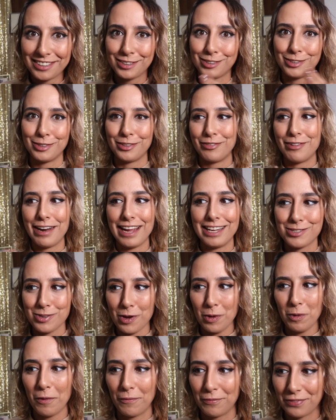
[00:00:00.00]
to arrange
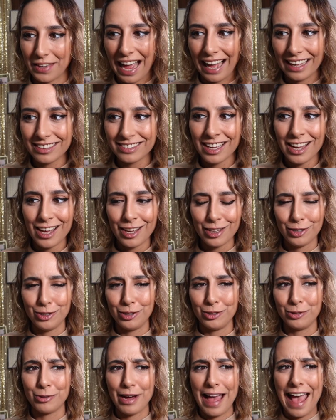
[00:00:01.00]
all of that
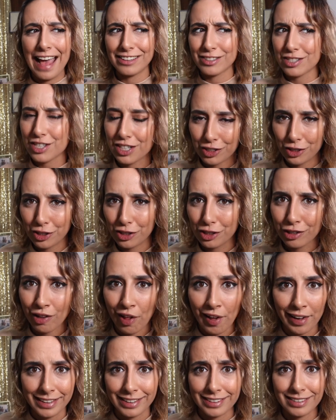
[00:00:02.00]
you answered your
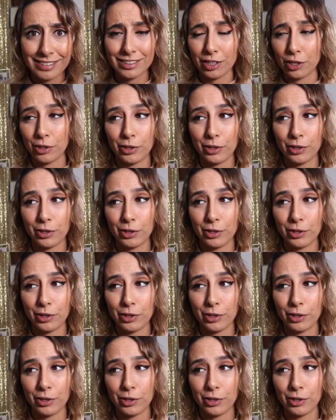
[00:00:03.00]
client